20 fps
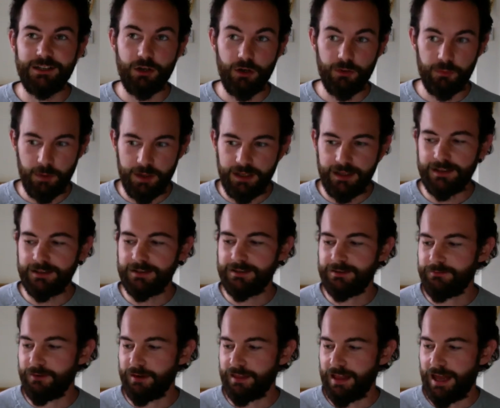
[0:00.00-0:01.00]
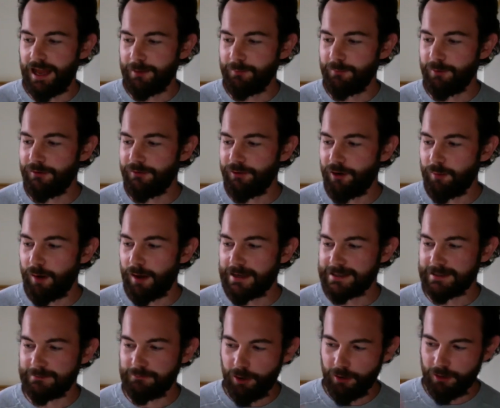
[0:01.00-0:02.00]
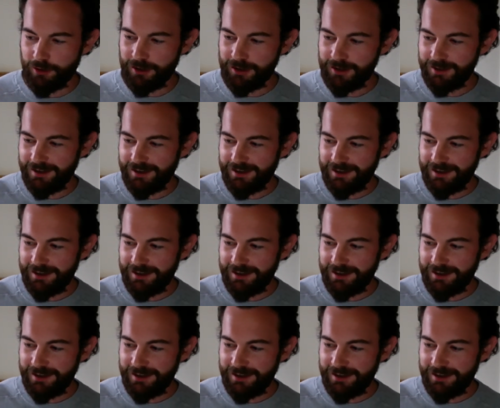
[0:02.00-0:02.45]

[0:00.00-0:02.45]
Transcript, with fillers: God willing, with the help of our Blessed Mother,